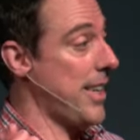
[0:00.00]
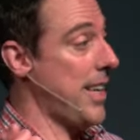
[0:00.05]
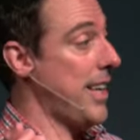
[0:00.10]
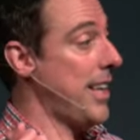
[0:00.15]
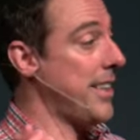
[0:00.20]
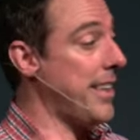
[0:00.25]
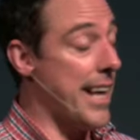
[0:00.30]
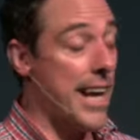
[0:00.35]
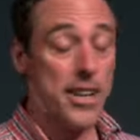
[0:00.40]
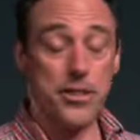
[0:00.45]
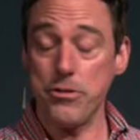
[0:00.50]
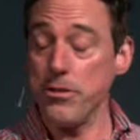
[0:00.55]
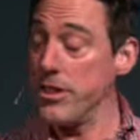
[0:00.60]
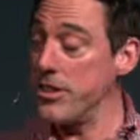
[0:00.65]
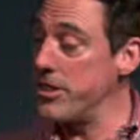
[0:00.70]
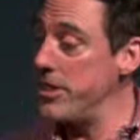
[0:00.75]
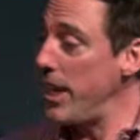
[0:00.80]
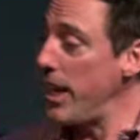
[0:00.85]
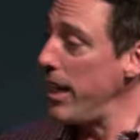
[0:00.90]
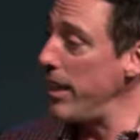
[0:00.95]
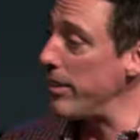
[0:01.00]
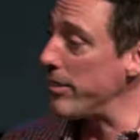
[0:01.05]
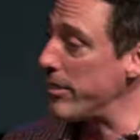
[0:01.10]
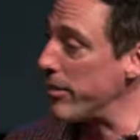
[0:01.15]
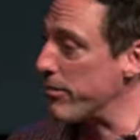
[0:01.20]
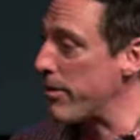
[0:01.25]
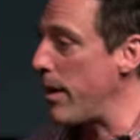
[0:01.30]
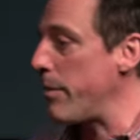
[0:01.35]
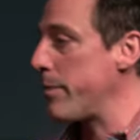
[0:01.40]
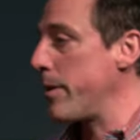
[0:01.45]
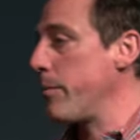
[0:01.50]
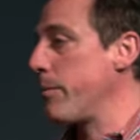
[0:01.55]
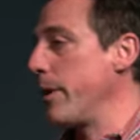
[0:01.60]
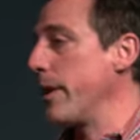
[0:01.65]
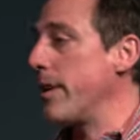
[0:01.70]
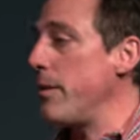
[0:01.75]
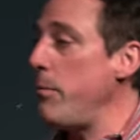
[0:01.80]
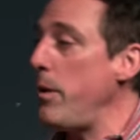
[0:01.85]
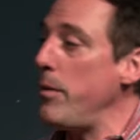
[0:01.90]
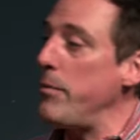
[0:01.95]
And Lazarus does. He's wrapped up
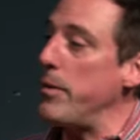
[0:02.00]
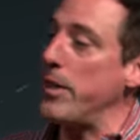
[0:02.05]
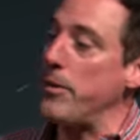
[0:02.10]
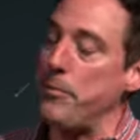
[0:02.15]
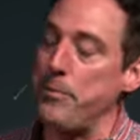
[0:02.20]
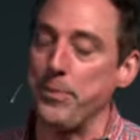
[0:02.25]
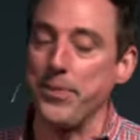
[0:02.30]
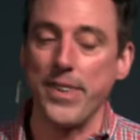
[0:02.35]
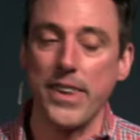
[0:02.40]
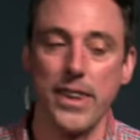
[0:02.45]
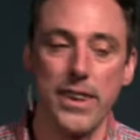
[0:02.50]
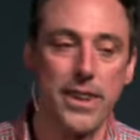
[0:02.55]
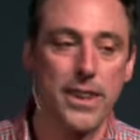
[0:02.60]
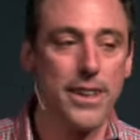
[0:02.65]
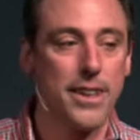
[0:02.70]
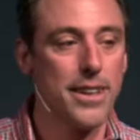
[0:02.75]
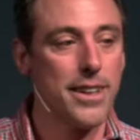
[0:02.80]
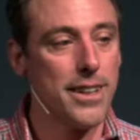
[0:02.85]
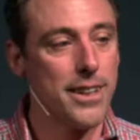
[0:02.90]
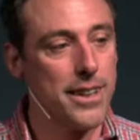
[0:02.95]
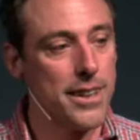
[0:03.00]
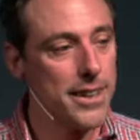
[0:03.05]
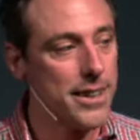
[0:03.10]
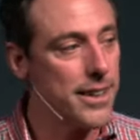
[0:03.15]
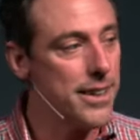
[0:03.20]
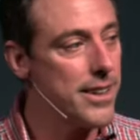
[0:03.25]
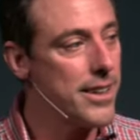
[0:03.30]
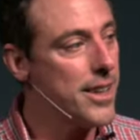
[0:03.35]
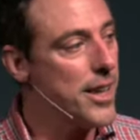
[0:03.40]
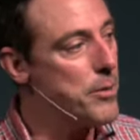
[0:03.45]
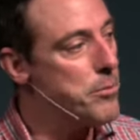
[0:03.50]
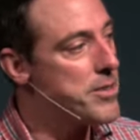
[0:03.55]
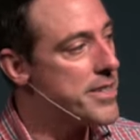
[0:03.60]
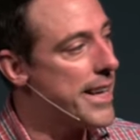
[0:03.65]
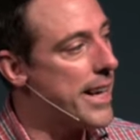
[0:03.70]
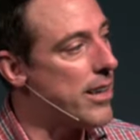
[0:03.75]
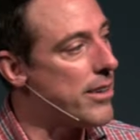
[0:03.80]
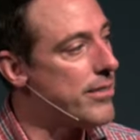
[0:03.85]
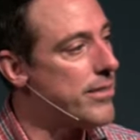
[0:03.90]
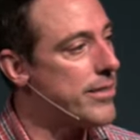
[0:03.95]
like a mummy. And he comes
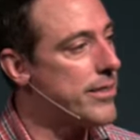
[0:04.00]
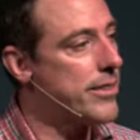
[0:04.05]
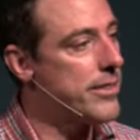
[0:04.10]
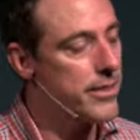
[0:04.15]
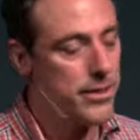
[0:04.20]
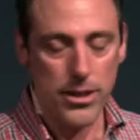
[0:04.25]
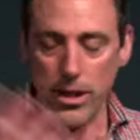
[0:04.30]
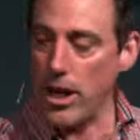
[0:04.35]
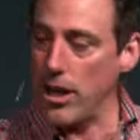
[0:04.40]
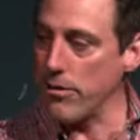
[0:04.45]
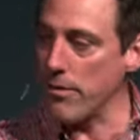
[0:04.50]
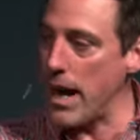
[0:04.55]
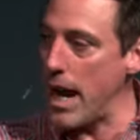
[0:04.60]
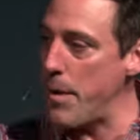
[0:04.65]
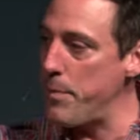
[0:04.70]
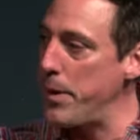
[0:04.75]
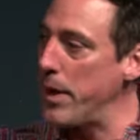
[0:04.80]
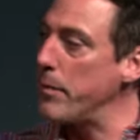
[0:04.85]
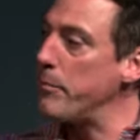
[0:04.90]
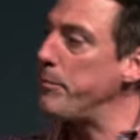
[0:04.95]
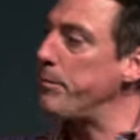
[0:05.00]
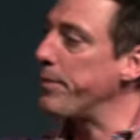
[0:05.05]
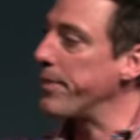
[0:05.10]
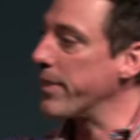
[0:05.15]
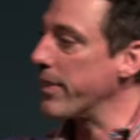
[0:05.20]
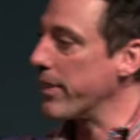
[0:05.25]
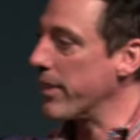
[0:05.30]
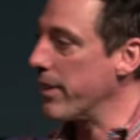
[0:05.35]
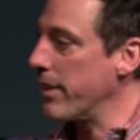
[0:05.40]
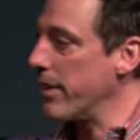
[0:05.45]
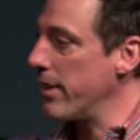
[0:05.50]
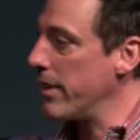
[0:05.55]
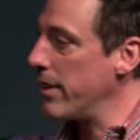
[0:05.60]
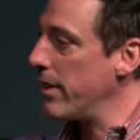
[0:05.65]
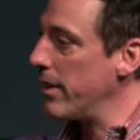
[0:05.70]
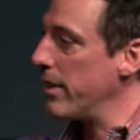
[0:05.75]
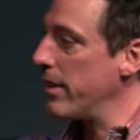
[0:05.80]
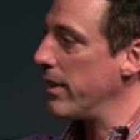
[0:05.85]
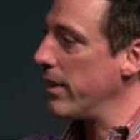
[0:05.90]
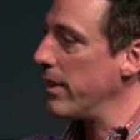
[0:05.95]
out. Unwrap him.
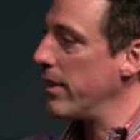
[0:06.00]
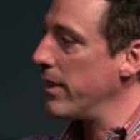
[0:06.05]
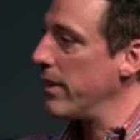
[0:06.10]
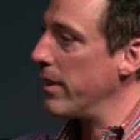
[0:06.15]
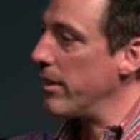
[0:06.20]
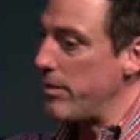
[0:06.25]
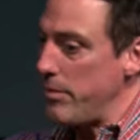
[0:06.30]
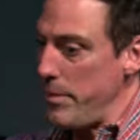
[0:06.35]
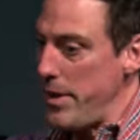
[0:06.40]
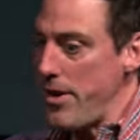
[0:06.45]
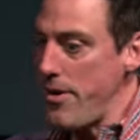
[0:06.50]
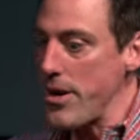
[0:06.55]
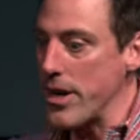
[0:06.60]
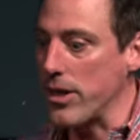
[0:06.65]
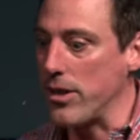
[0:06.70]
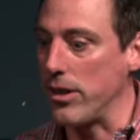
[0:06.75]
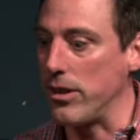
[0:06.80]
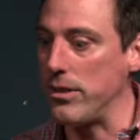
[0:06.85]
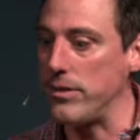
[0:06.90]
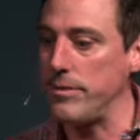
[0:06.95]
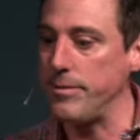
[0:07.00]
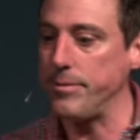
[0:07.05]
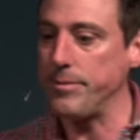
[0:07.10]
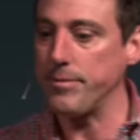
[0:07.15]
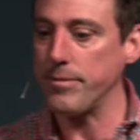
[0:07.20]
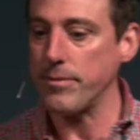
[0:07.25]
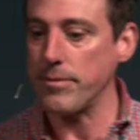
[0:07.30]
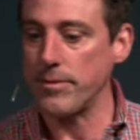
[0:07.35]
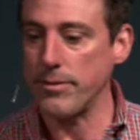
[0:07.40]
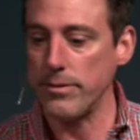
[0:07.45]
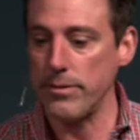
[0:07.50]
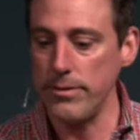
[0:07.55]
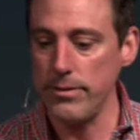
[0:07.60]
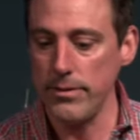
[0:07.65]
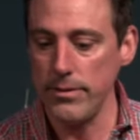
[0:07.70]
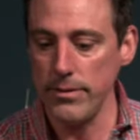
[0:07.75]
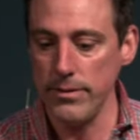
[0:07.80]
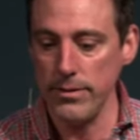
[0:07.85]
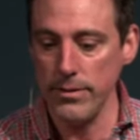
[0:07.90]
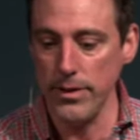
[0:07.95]
It's a miracle.
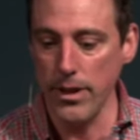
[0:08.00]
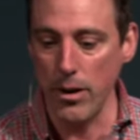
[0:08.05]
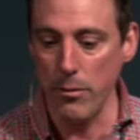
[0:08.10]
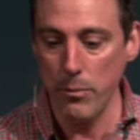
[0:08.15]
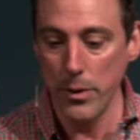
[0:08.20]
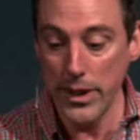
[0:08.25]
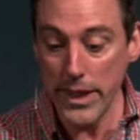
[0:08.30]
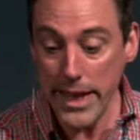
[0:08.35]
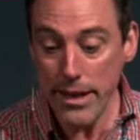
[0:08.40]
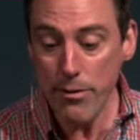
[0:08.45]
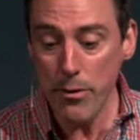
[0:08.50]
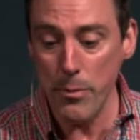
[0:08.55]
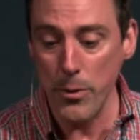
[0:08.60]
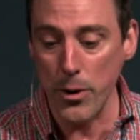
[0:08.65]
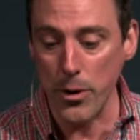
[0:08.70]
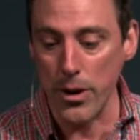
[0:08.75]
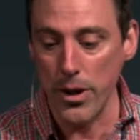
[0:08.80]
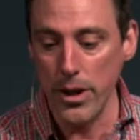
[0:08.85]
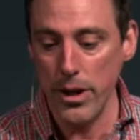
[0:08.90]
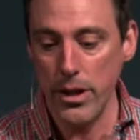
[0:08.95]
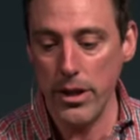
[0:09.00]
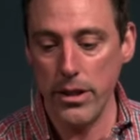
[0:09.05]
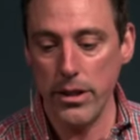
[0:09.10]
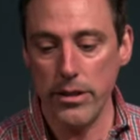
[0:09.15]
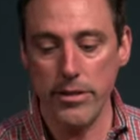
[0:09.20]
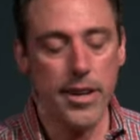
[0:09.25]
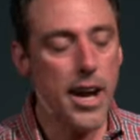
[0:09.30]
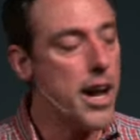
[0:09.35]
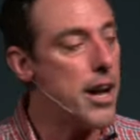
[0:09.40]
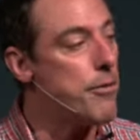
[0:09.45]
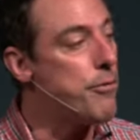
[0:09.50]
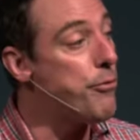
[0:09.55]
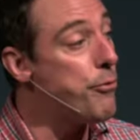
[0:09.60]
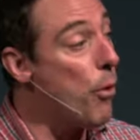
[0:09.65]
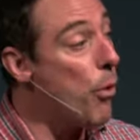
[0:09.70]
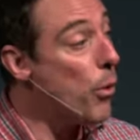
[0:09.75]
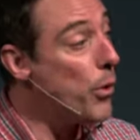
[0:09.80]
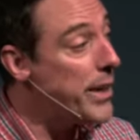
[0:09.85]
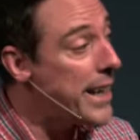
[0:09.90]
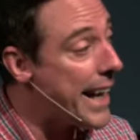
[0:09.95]
Unbelievable. Dead,
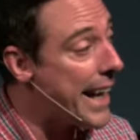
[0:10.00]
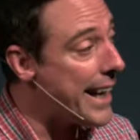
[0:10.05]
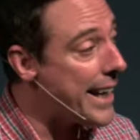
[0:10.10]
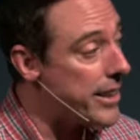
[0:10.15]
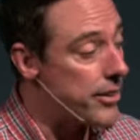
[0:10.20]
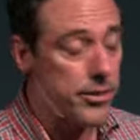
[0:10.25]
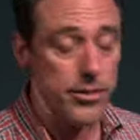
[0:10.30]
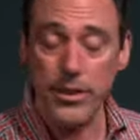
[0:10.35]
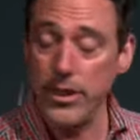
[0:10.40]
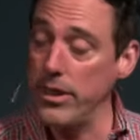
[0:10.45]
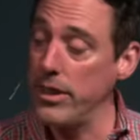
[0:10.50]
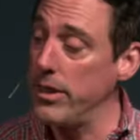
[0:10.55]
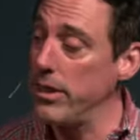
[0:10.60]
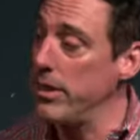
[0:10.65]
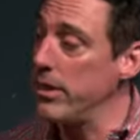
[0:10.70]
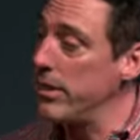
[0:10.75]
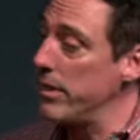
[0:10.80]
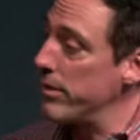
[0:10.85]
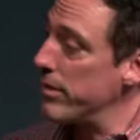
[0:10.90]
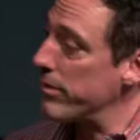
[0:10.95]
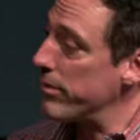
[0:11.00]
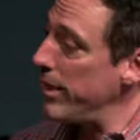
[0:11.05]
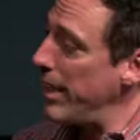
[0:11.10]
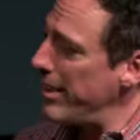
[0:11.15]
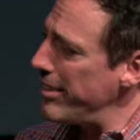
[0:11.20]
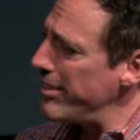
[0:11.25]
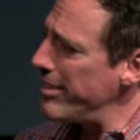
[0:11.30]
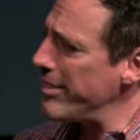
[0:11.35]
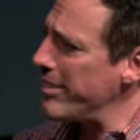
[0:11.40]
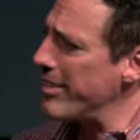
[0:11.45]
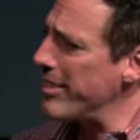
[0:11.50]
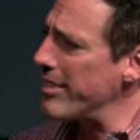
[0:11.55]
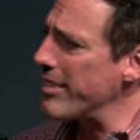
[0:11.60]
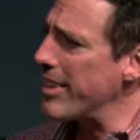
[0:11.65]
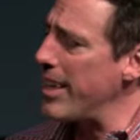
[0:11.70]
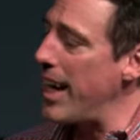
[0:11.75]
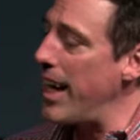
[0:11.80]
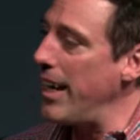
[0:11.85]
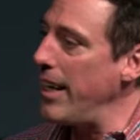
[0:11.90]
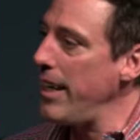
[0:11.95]
4 days. Raises this
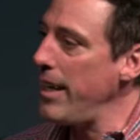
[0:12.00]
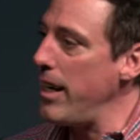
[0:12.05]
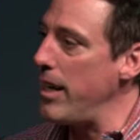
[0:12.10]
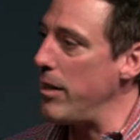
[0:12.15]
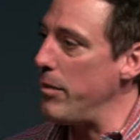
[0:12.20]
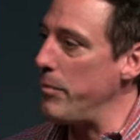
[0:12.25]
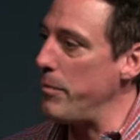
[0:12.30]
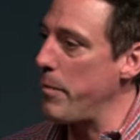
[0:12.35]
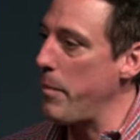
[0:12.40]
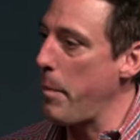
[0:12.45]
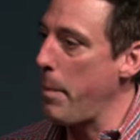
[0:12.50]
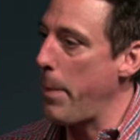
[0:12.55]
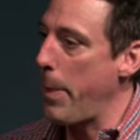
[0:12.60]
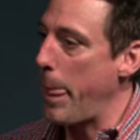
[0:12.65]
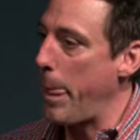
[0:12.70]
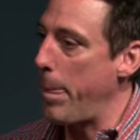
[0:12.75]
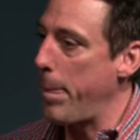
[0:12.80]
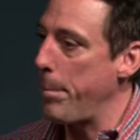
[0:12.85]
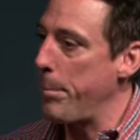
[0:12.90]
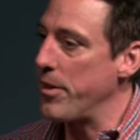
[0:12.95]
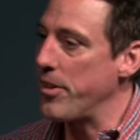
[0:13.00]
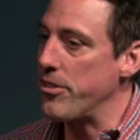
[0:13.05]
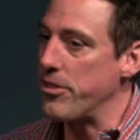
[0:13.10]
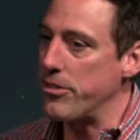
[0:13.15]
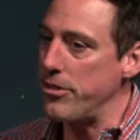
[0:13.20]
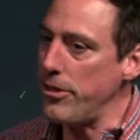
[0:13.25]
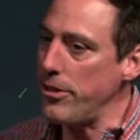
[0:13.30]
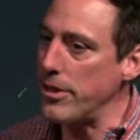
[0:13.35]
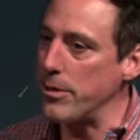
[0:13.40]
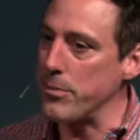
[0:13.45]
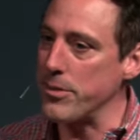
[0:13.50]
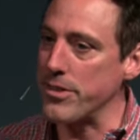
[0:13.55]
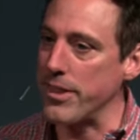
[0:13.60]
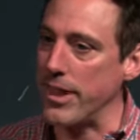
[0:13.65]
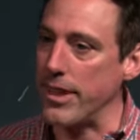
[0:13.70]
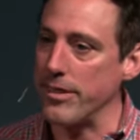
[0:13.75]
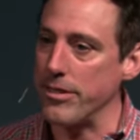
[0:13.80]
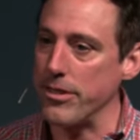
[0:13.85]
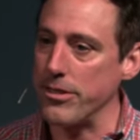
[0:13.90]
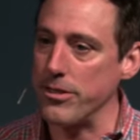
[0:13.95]
guy up. But the
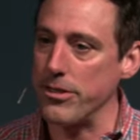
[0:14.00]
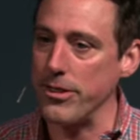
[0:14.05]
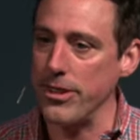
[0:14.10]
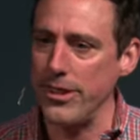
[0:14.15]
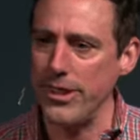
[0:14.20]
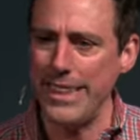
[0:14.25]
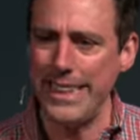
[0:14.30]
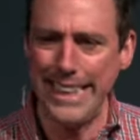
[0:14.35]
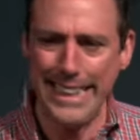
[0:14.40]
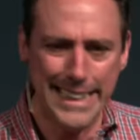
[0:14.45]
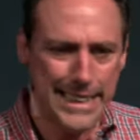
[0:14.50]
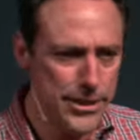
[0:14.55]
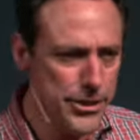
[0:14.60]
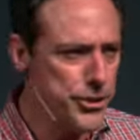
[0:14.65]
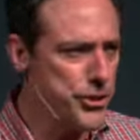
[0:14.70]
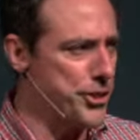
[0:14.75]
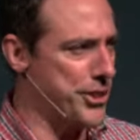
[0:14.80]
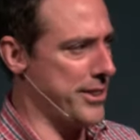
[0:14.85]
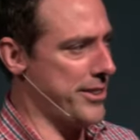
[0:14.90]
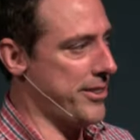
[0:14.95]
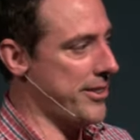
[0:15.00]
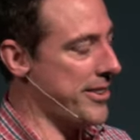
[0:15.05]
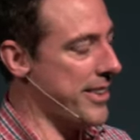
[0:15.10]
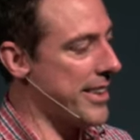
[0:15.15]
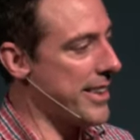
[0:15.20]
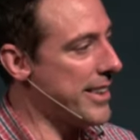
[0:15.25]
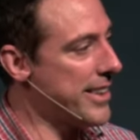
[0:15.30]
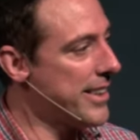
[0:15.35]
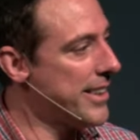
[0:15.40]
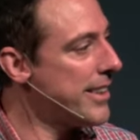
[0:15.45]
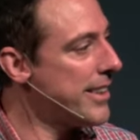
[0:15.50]
circumstances are interesting.